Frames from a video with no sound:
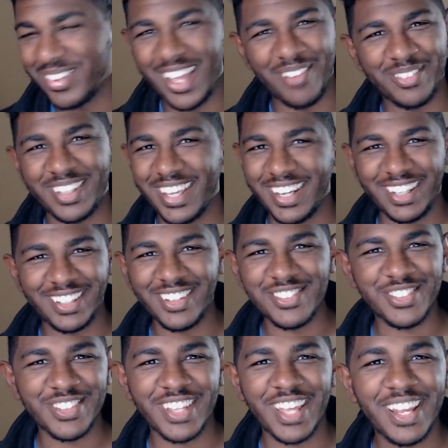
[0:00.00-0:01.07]
kidding, don't
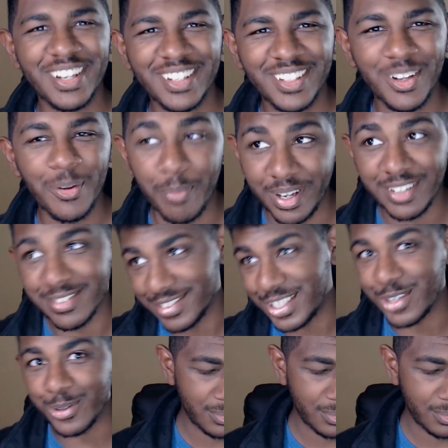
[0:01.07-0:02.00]
do that. But do.